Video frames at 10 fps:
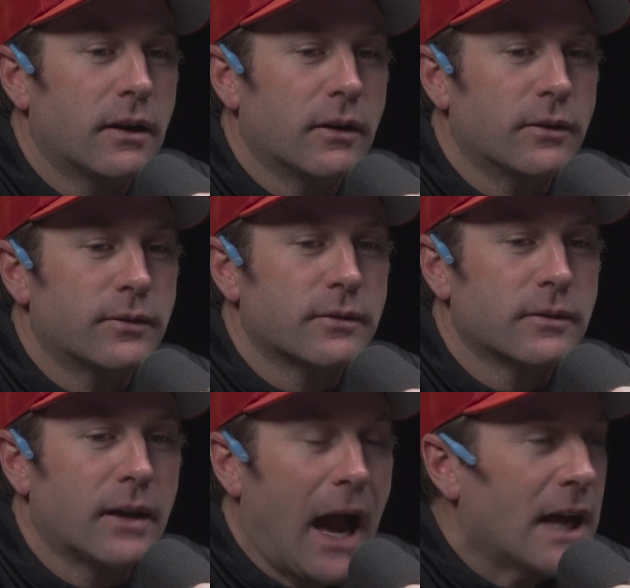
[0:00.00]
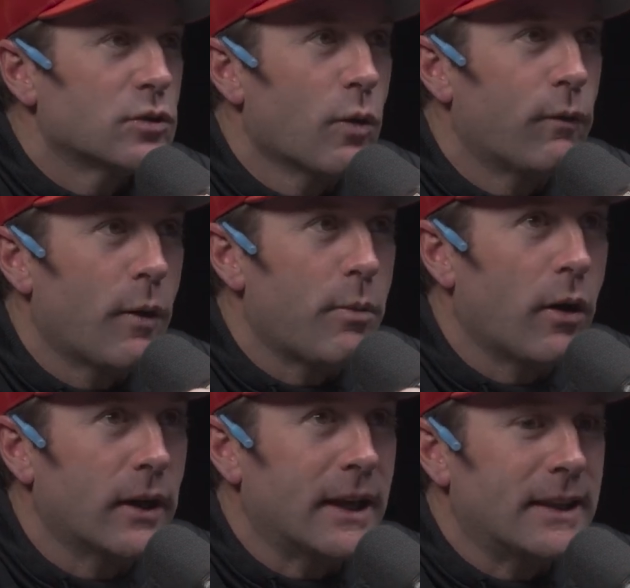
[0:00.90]
of high school
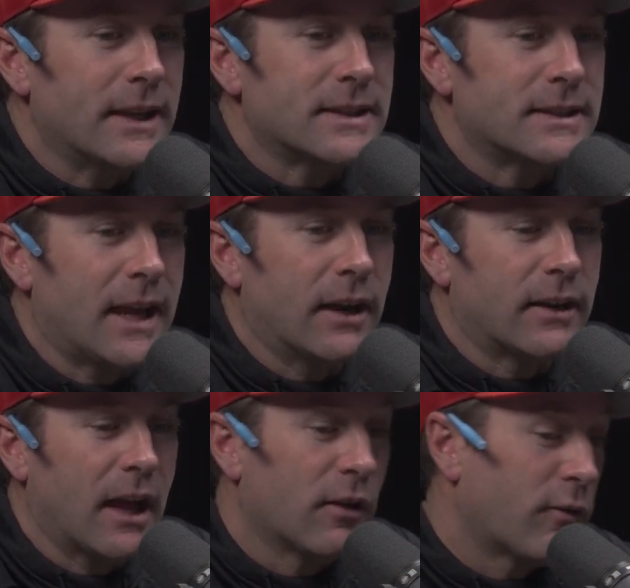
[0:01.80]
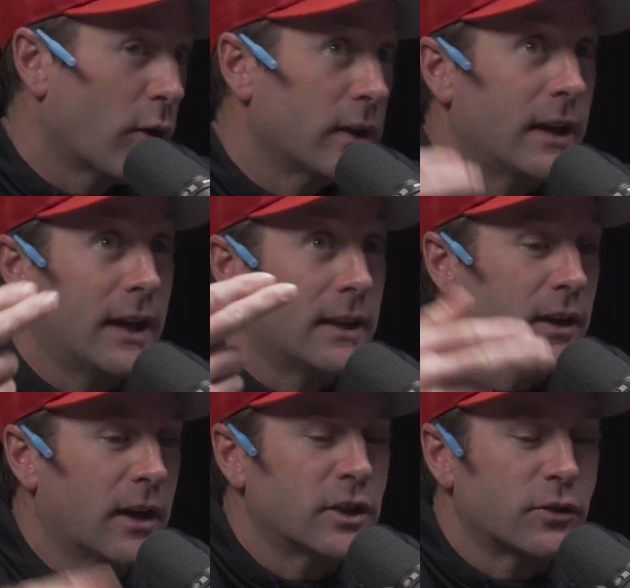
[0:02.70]
football in this state of California, in the
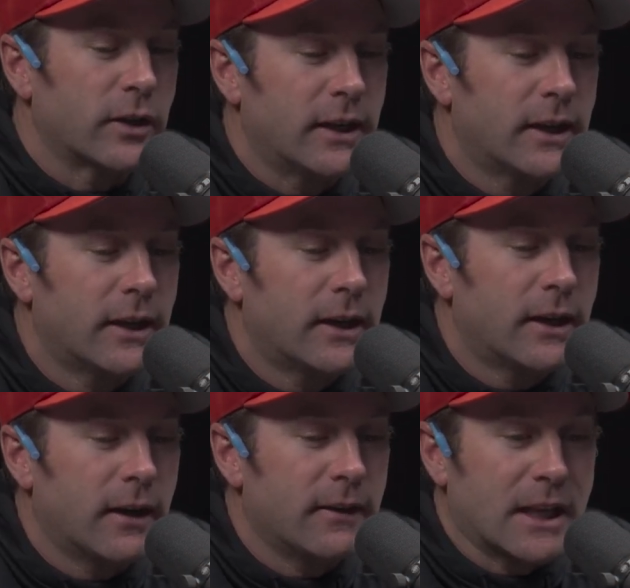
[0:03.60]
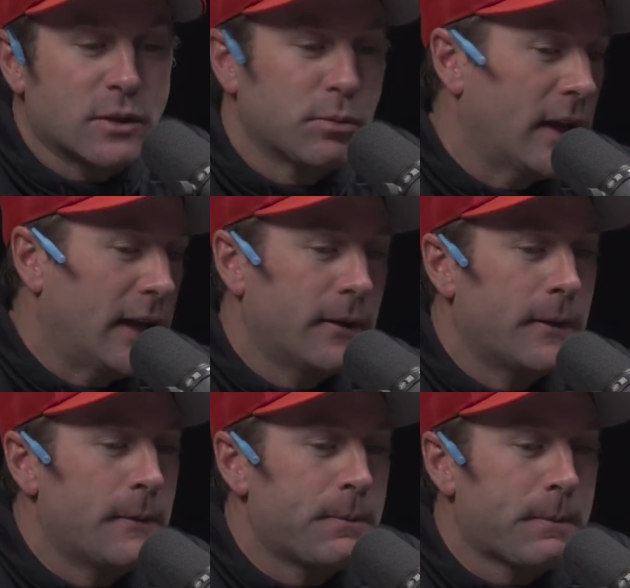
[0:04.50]
country, that's played
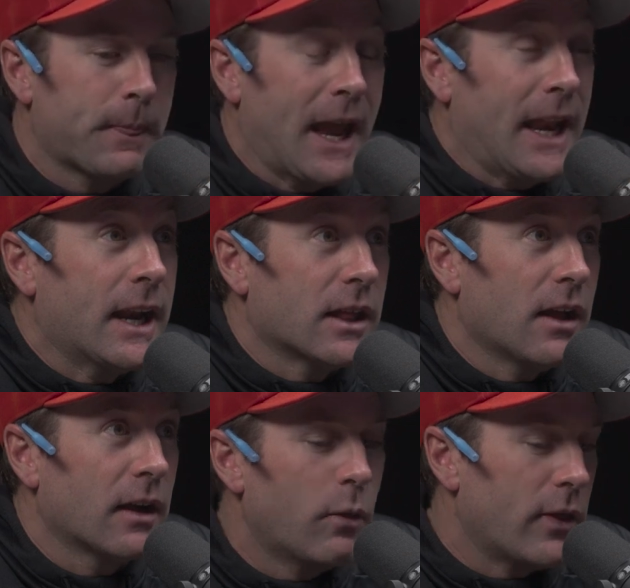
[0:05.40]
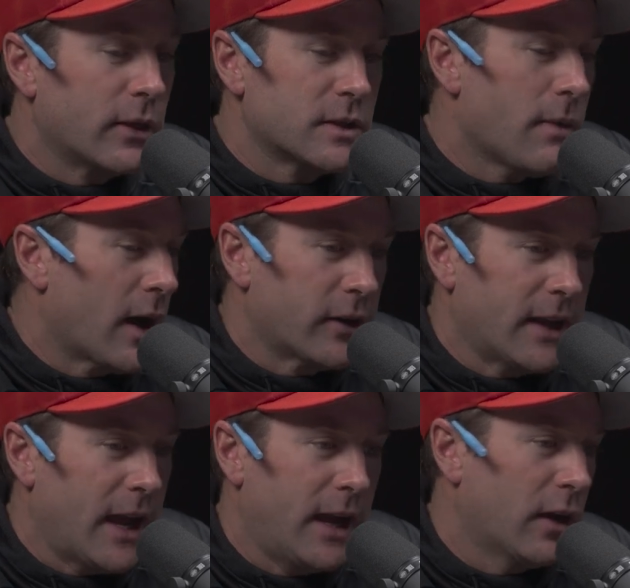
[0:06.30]
at 8 o'clock, whether it's Mater
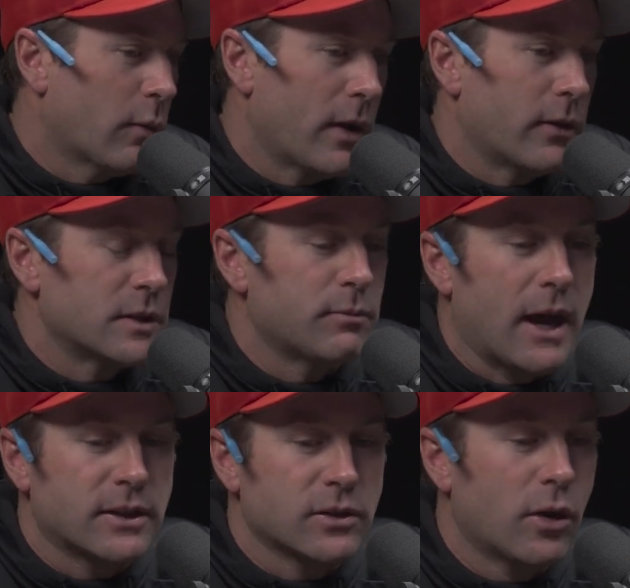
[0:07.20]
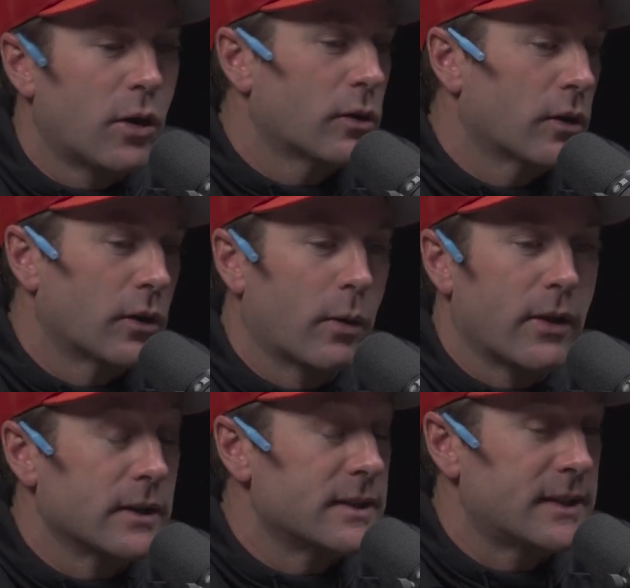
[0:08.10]
Dei or whether it's Bosco or
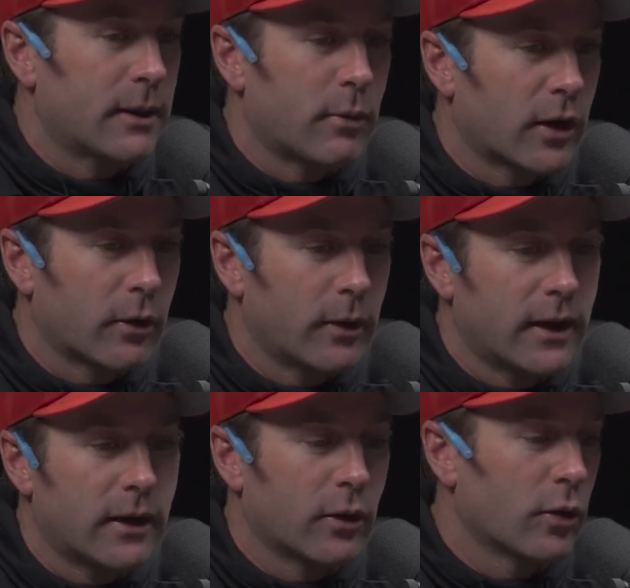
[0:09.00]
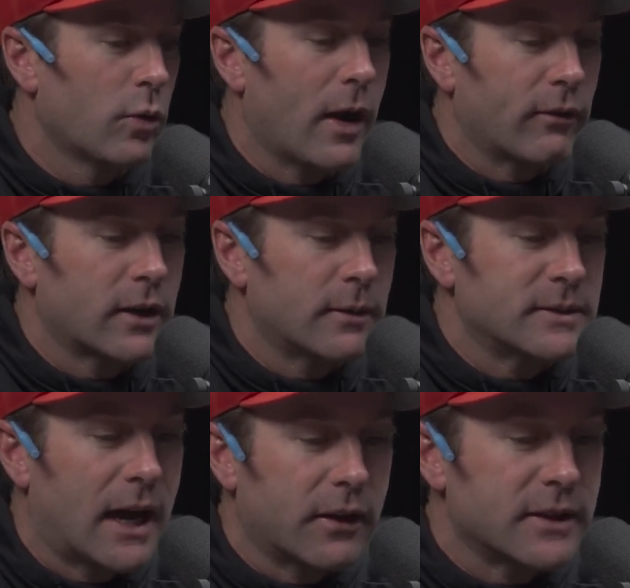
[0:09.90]
whether it's Santa Margarita or whoever
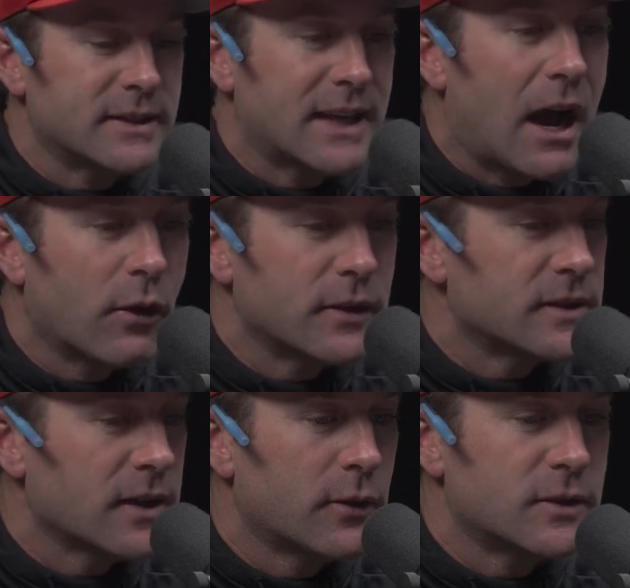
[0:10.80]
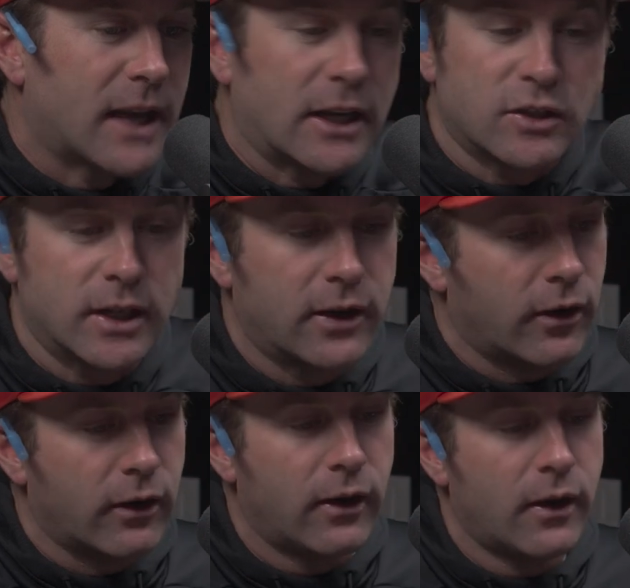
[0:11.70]
comes out of the South, the Southern section or